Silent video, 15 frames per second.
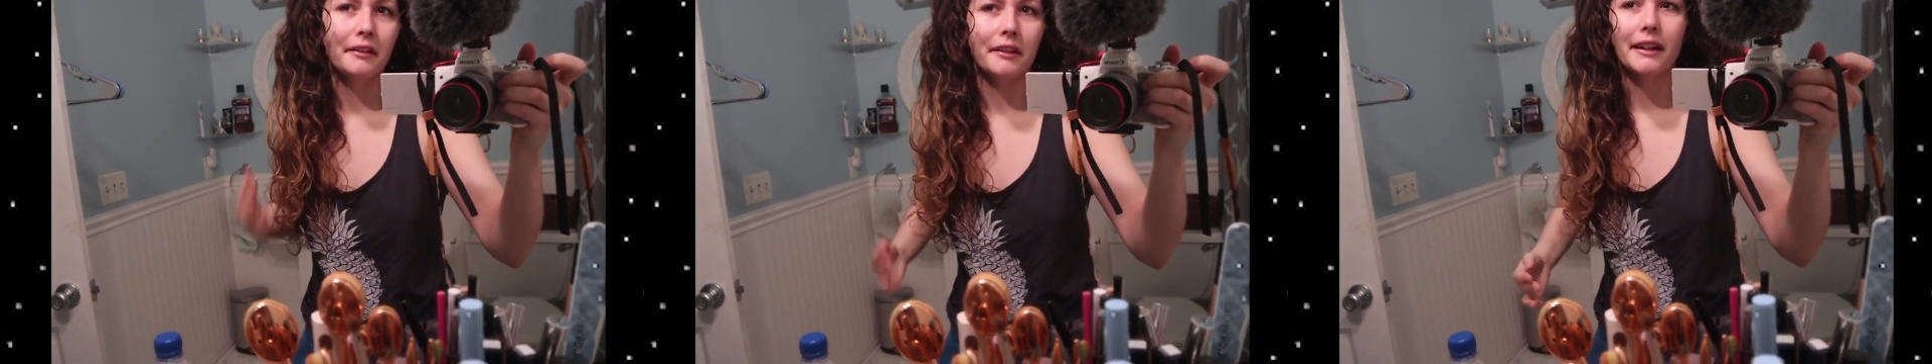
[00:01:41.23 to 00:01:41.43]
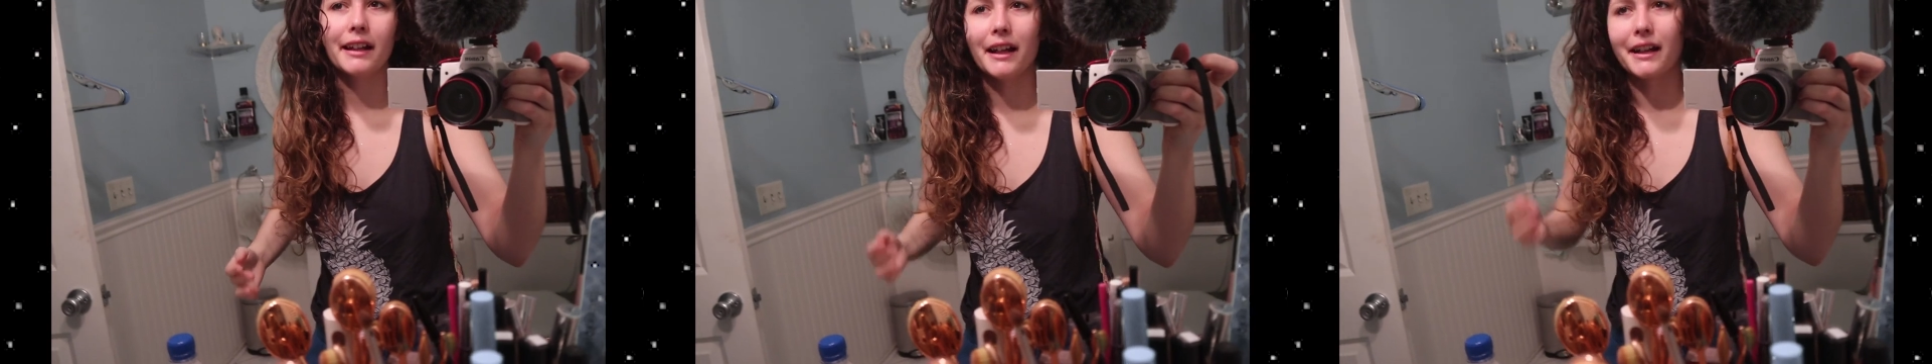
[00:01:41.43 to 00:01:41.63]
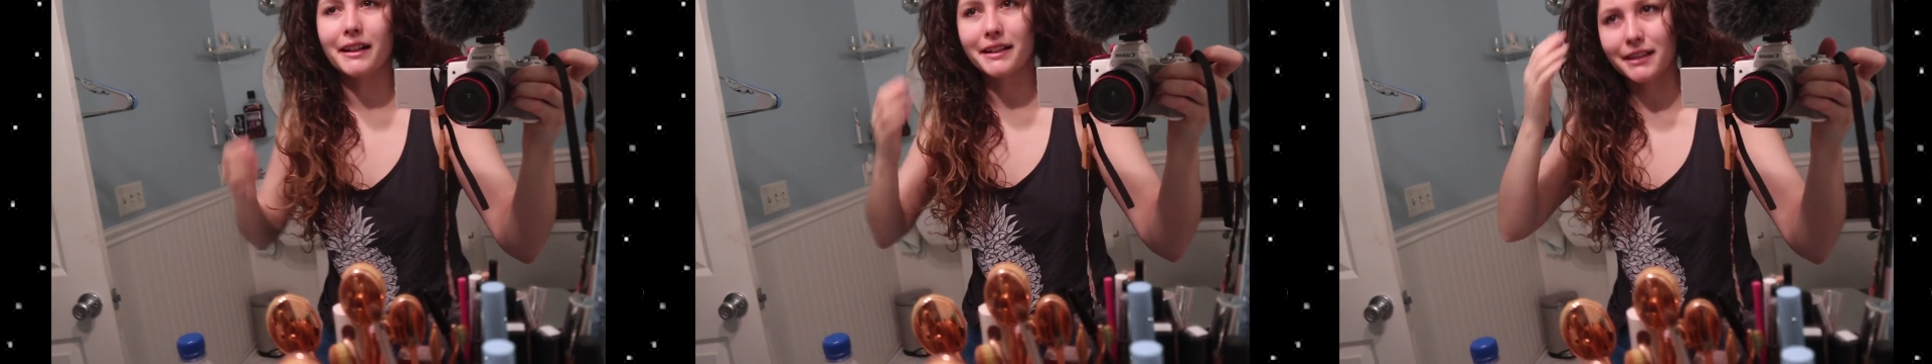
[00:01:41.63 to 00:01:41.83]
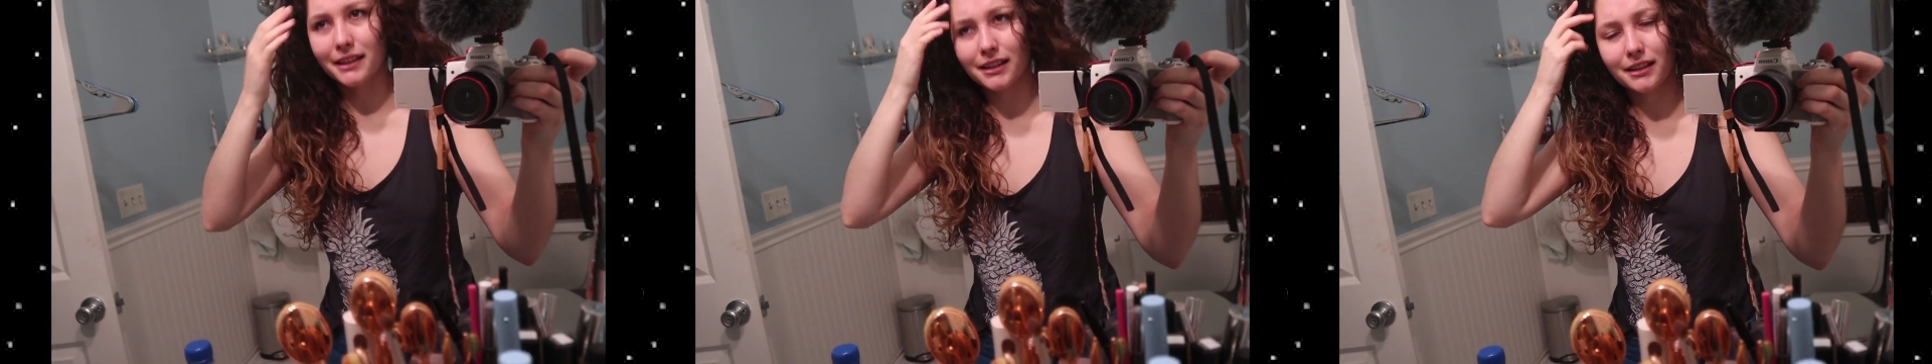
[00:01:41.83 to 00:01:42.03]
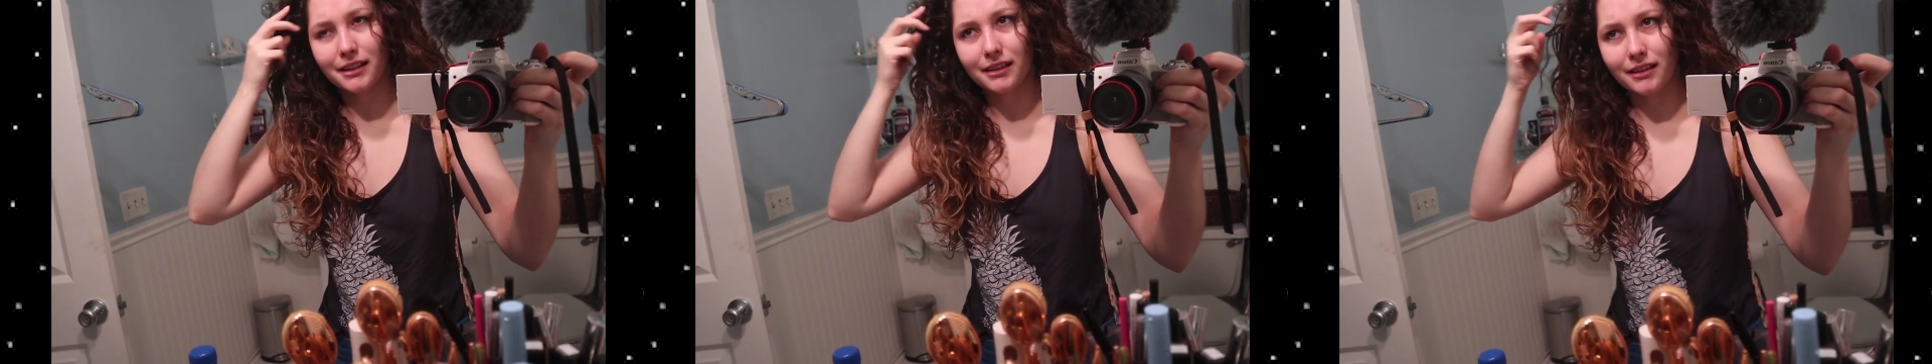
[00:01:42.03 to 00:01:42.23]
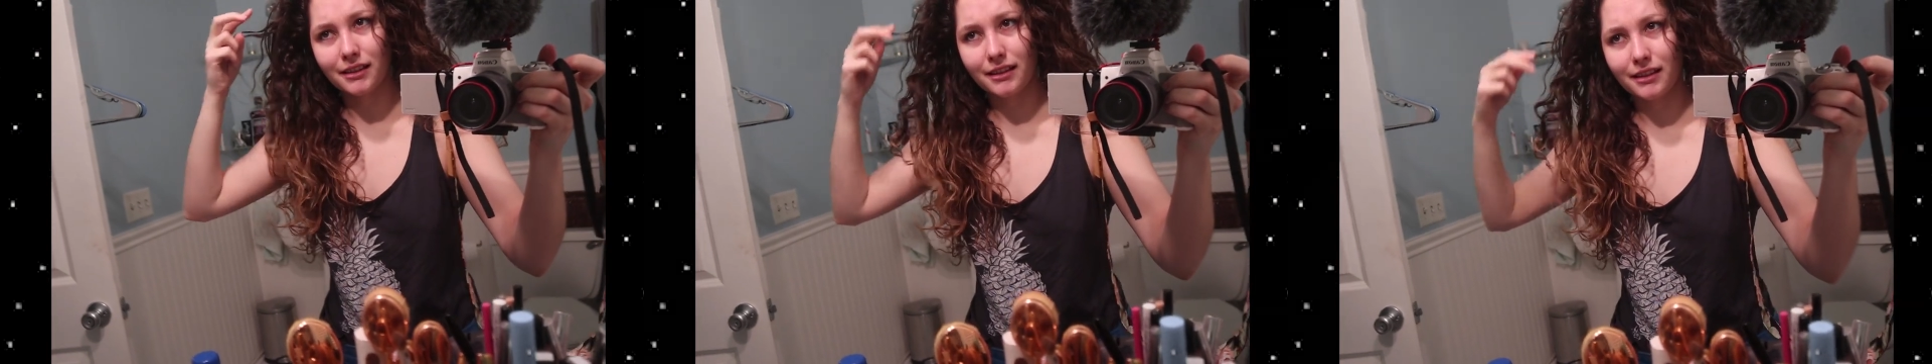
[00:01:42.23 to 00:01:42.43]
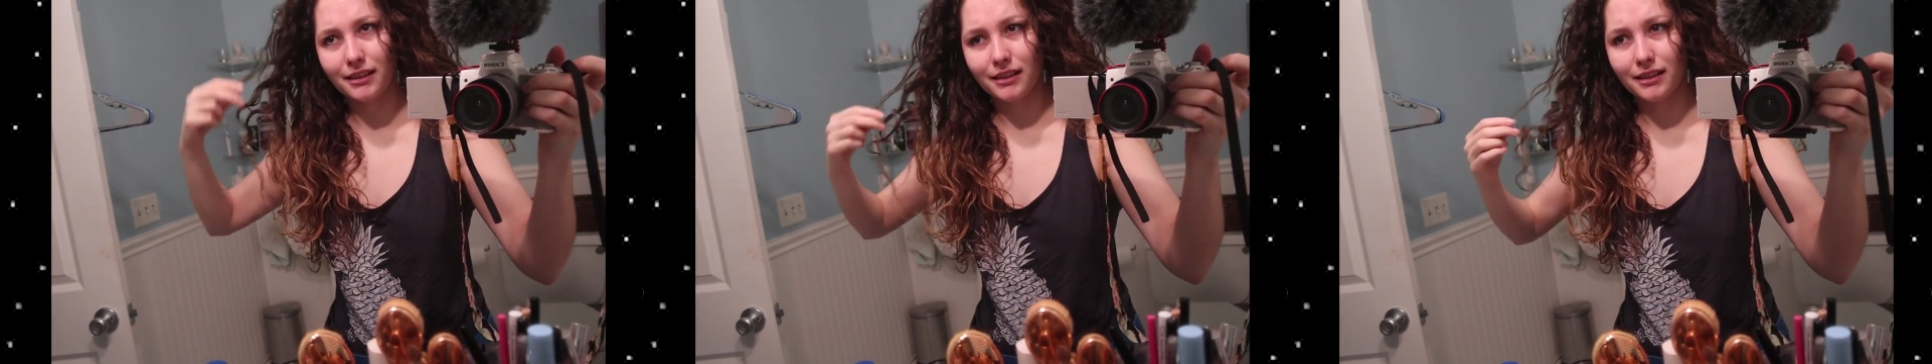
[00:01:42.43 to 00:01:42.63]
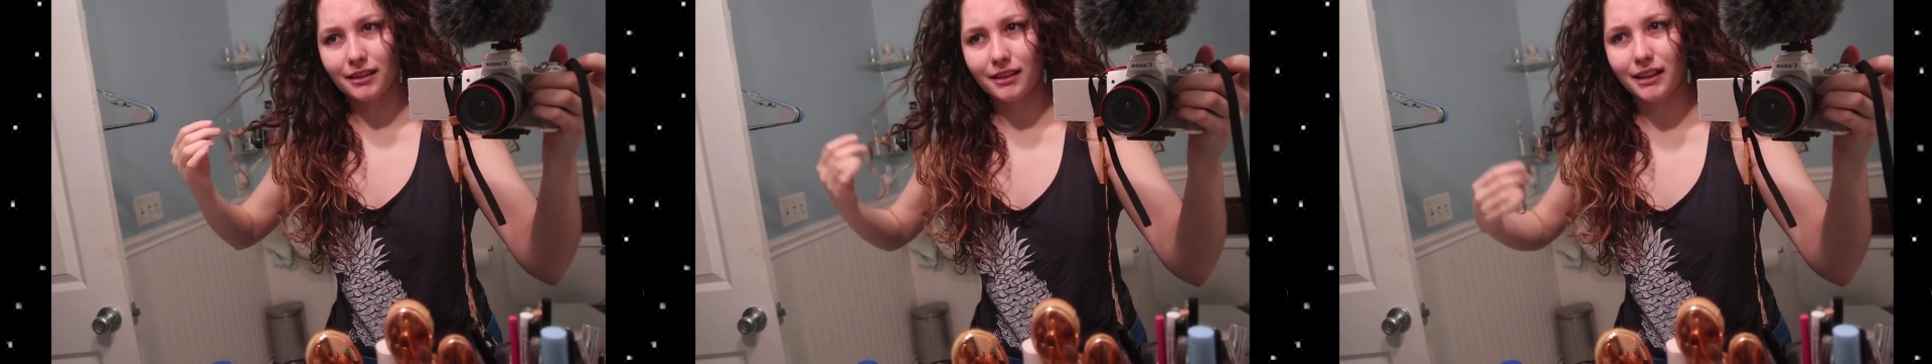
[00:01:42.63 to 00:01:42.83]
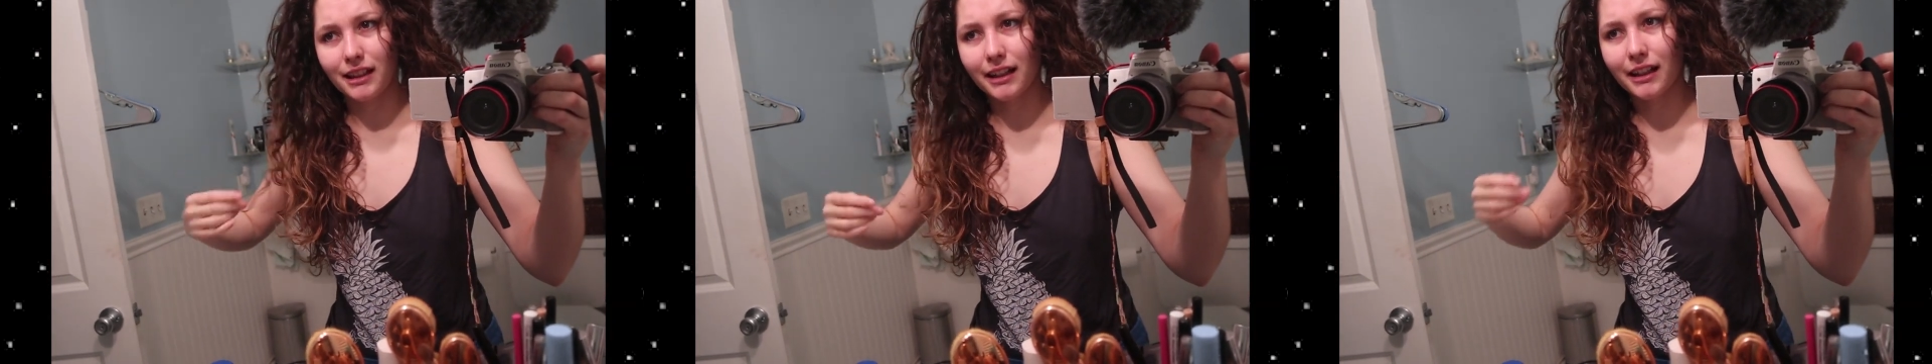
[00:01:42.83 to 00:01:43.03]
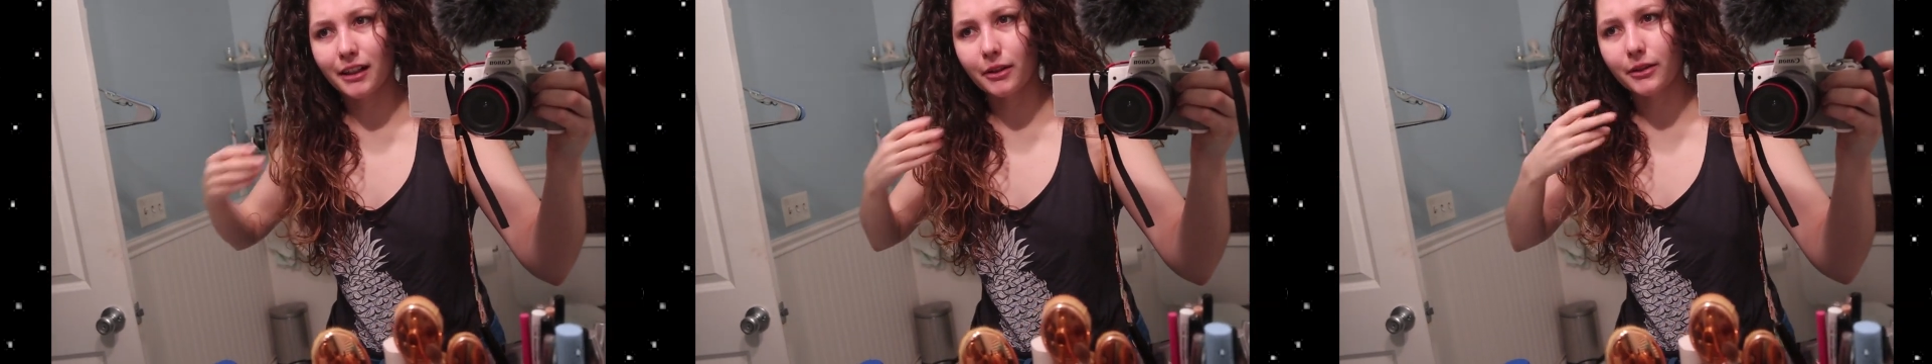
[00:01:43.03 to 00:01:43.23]
like as it the
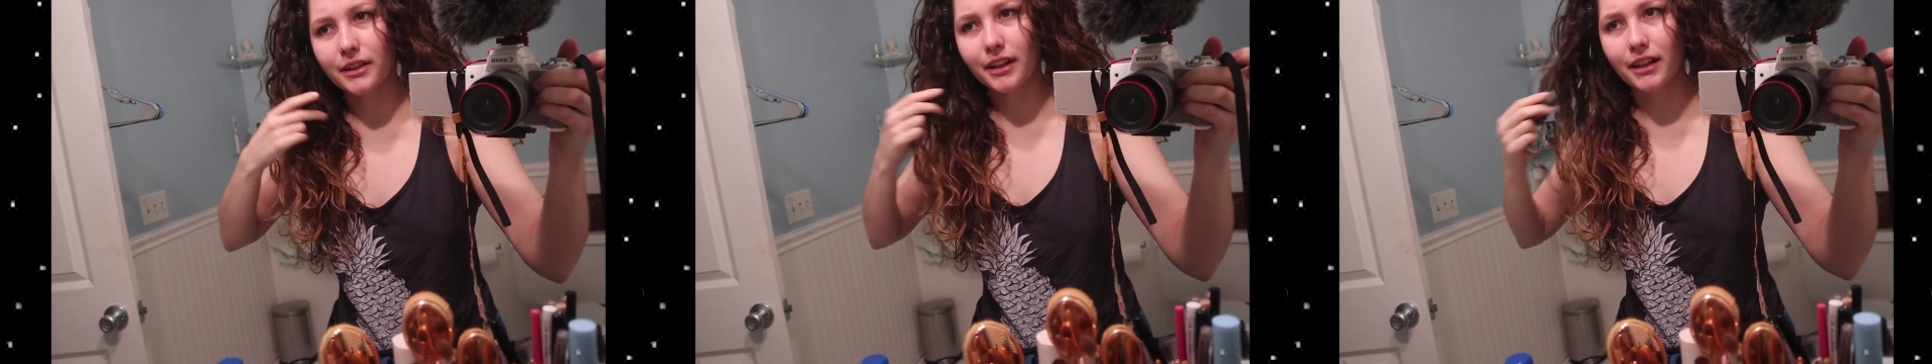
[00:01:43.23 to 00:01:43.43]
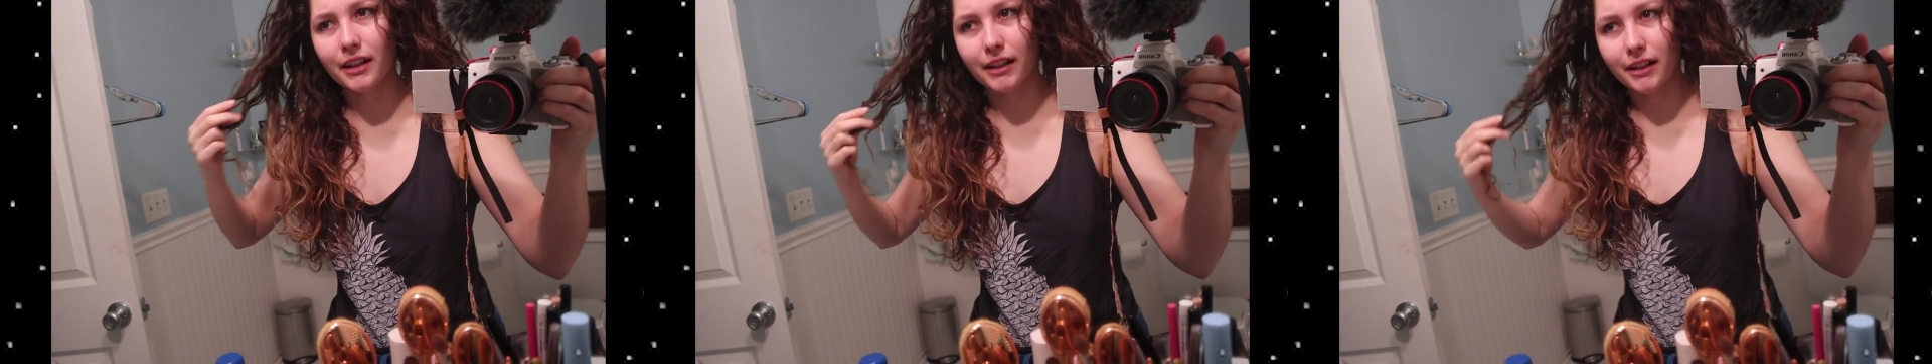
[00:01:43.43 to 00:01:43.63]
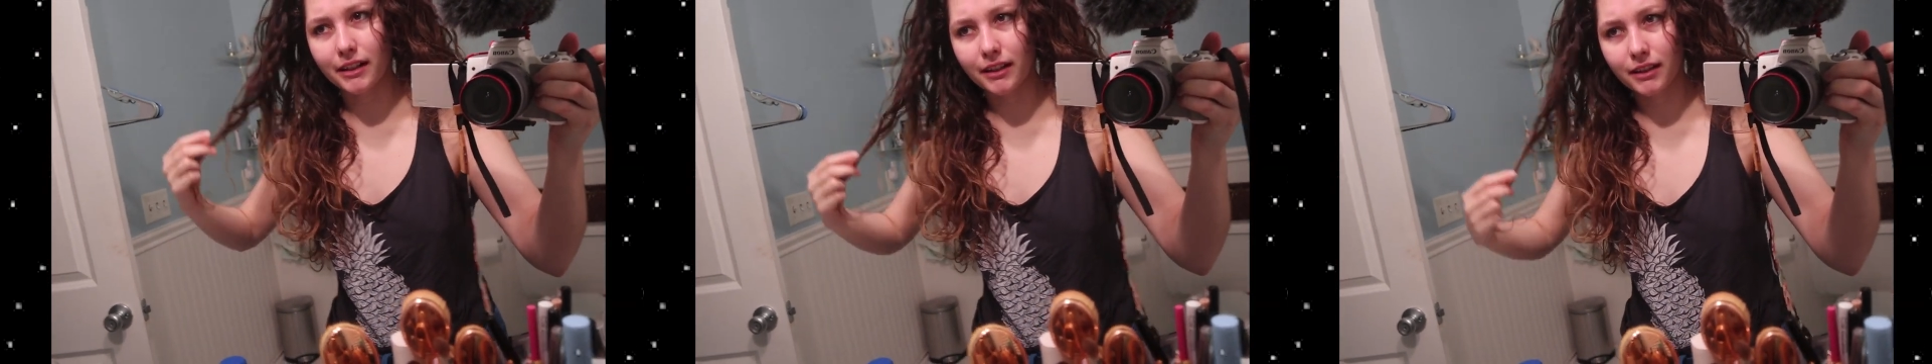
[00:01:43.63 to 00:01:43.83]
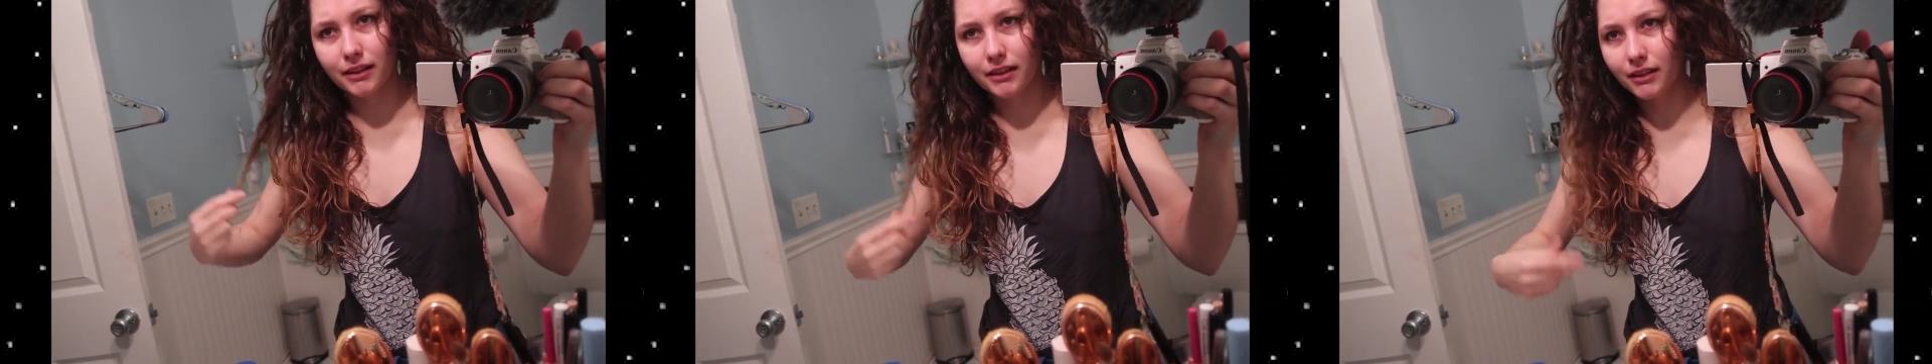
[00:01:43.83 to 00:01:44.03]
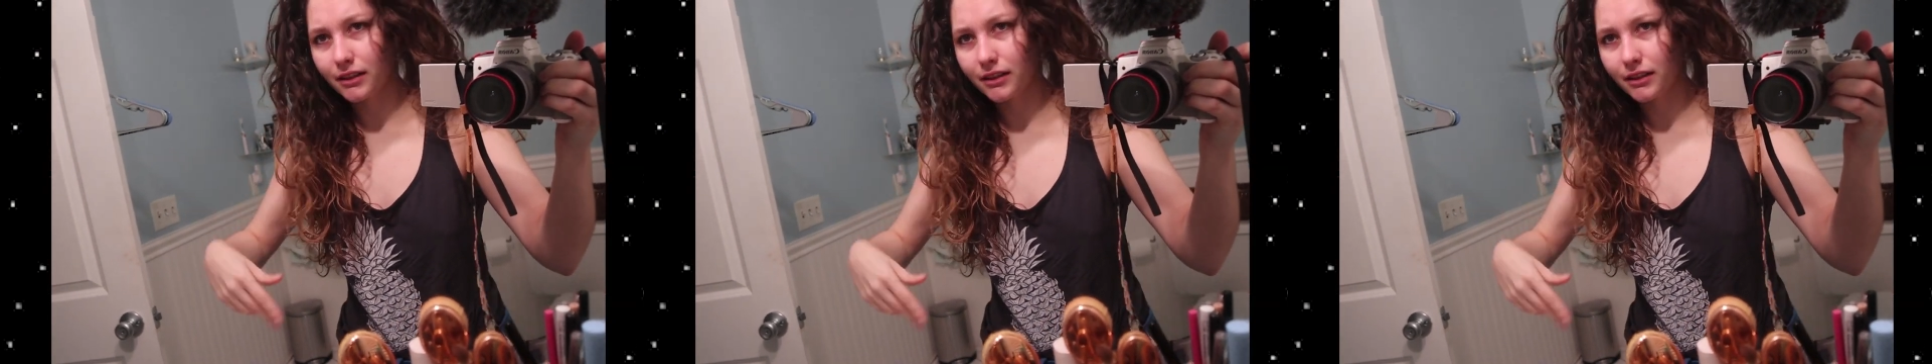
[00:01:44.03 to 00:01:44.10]
day goes on